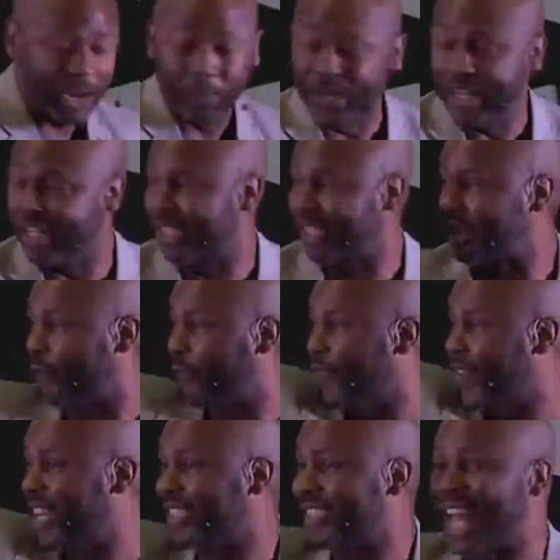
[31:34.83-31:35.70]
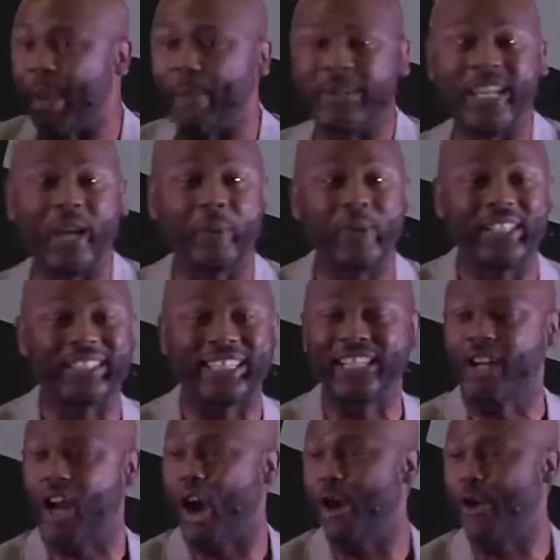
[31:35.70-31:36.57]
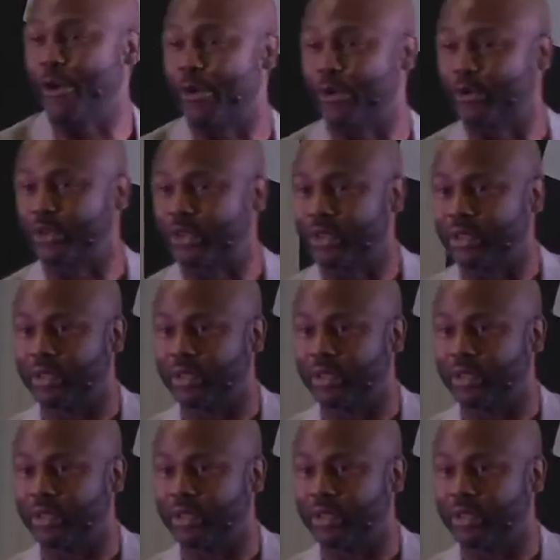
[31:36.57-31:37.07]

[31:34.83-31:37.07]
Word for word: then we look at the finish line, but then we see the hurdles.